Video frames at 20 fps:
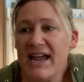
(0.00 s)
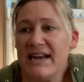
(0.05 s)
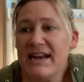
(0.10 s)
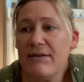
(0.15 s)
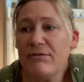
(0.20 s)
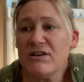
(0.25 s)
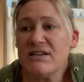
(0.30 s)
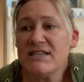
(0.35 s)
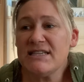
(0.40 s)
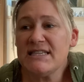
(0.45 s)
had
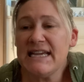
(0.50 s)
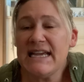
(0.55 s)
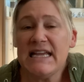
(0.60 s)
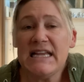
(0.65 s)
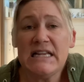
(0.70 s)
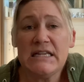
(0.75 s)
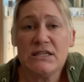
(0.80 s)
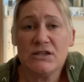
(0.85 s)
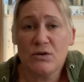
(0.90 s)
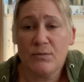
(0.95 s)
never
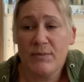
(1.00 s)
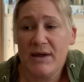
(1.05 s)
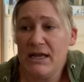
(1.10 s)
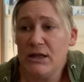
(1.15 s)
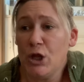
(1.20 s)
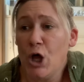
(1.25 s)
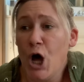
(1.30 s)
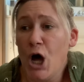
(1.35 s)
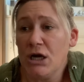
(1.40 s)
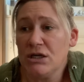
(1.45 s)
seen so many
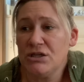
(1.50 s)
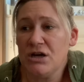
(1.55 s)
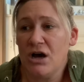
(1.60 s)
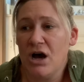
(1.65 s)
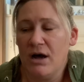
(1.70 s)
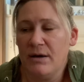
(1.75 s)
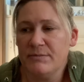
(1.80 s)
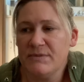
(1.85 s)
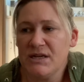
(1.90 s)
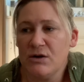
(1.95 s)
long
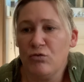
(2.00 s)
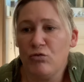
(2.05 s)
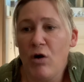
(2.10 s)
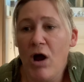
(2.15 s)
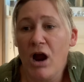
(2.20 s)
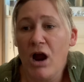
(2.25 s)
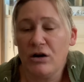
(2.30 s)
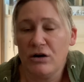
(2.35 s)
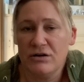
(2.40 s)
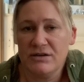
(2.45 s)
toms and
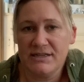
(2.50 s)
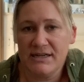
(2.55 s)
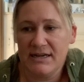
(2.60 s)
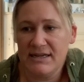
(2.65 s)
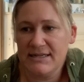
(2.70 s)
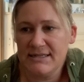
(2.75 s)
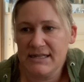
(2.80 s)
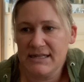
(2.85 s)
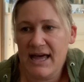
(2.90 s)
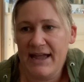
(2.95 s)
rockers in
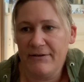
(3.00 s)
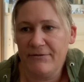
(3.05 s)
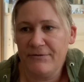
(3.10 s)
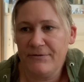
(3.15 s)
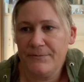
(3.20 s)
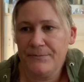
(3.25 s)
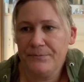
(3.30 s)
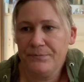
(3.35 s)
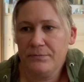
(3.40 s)
his life.